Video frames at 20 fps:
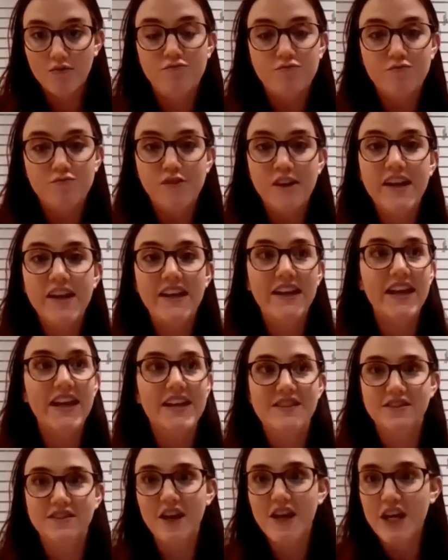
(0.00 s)
really
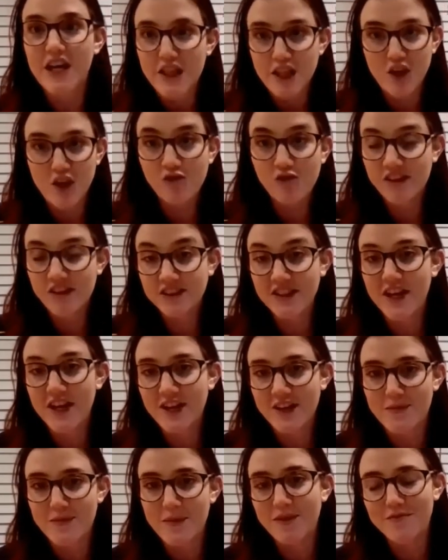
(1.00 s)
excited that you're excited
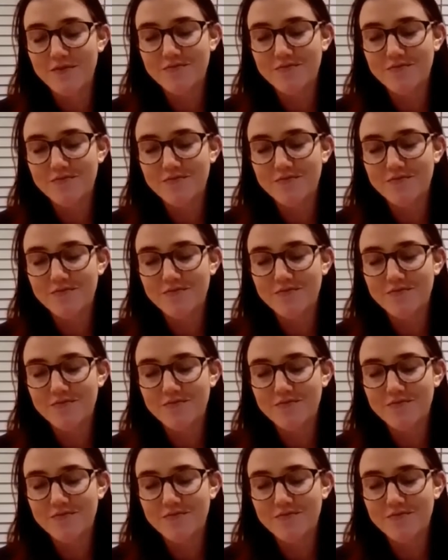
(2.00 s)
about